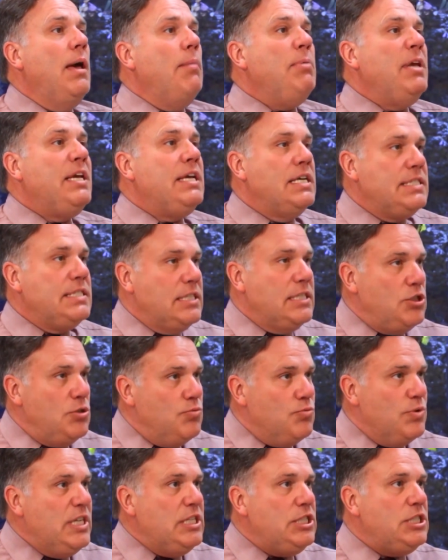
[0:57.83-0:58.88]
because as you
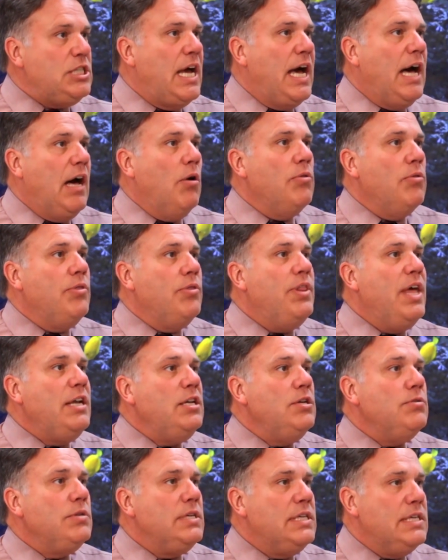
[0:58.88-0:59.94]
reach out,
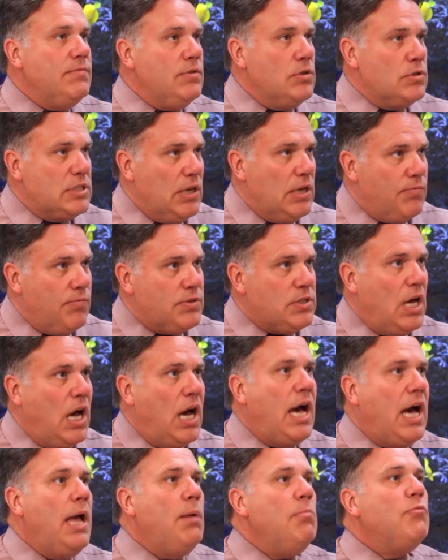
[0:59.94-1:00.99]
then you give yourself
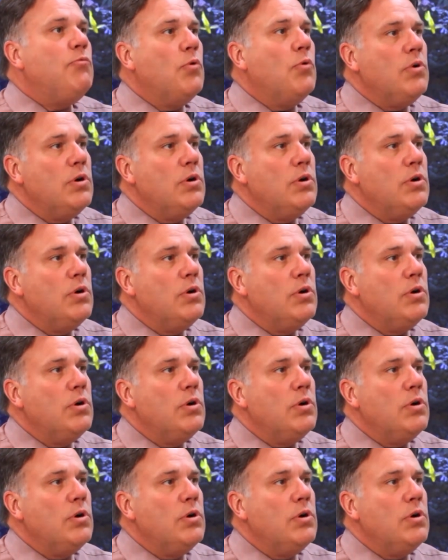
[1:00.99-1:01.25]
time